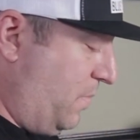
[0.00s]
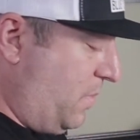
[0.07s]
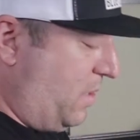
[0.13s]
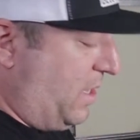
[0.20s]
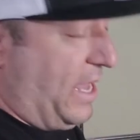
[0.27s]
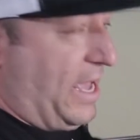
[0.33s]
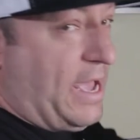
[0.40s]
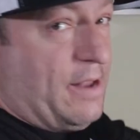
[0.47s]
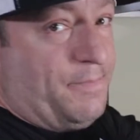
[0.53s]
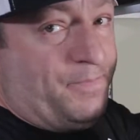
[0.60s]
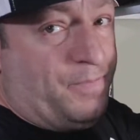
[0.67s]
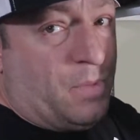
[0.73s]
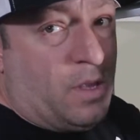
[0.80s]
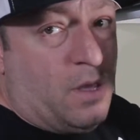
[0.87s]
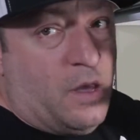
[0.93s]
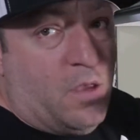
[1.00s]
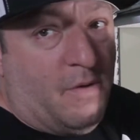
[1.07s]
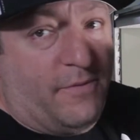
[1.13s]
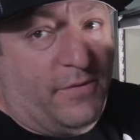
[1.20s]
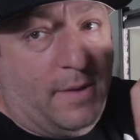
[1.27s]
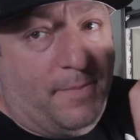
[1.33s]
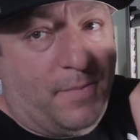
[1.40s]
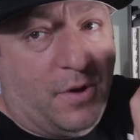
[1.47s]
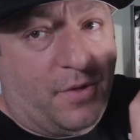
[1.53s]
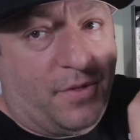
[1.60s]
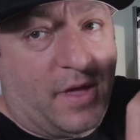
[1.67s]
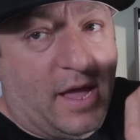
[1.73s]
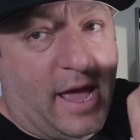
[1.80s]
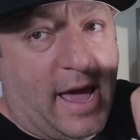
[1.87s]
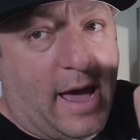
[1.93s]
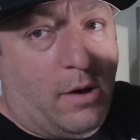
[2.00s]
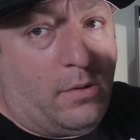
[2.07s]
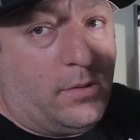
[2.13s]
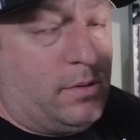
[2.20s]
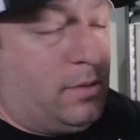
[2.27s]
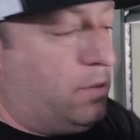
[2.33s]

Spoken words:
Again, flip your thing out.